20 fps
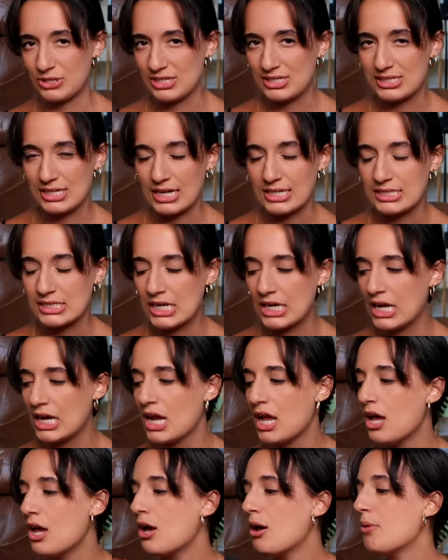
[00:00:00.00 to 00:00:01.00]
were
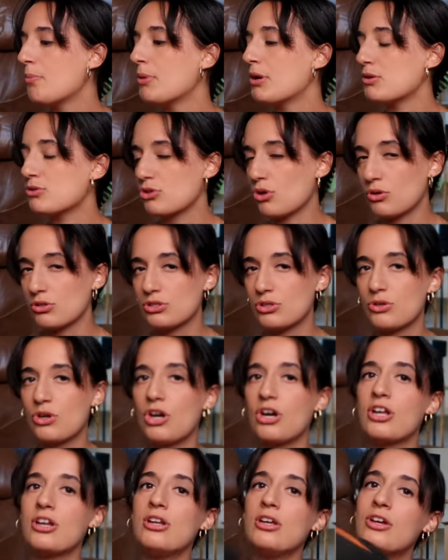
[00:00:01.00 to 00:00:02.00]
disgusting, but it was also
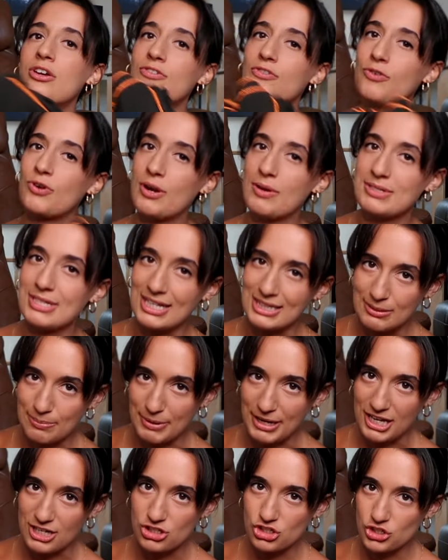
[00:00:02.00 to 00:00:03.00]
good for when I was at the
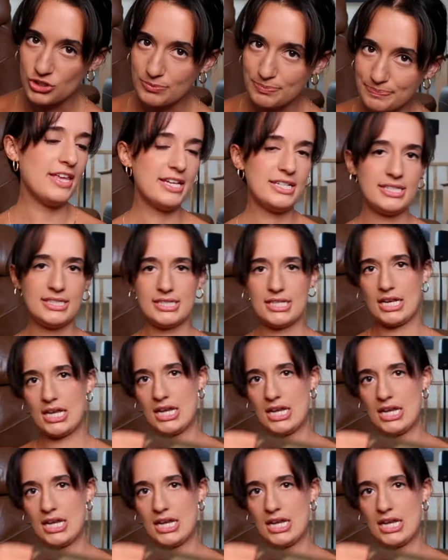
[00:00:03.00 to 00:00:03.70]
beach. This